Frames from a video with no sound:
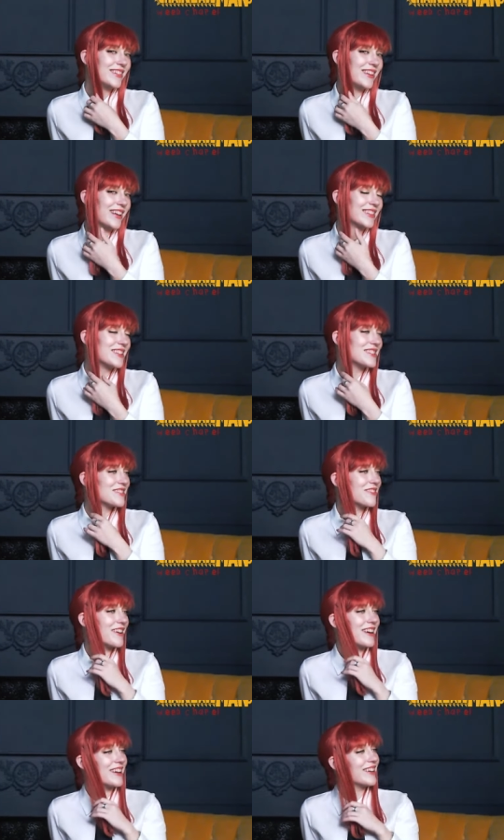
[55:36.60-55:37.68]
At this
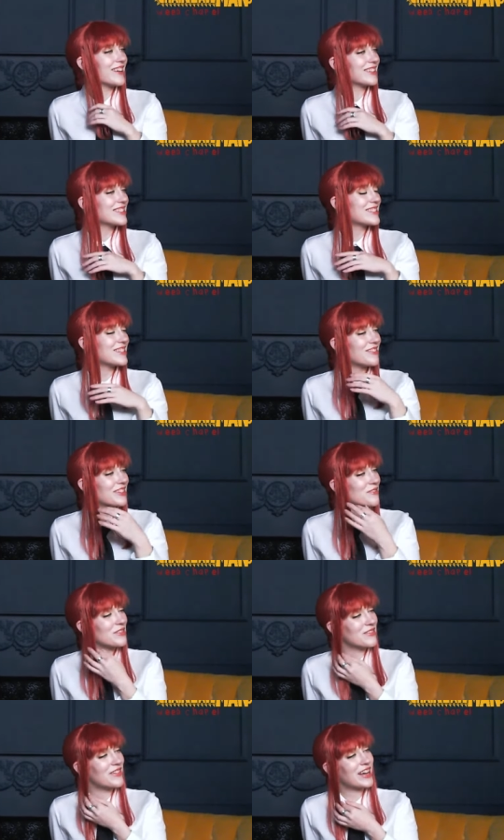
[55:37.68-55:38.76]
rate, it honestly wouldn't
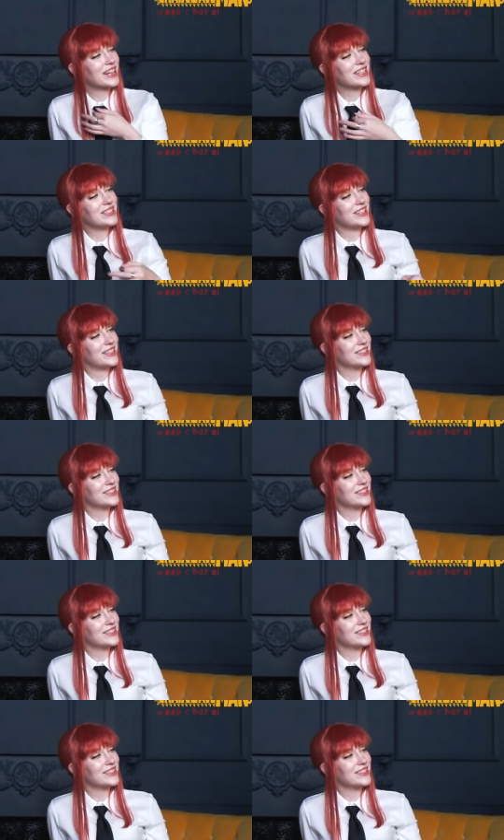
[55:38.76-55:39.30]
be a bad idea.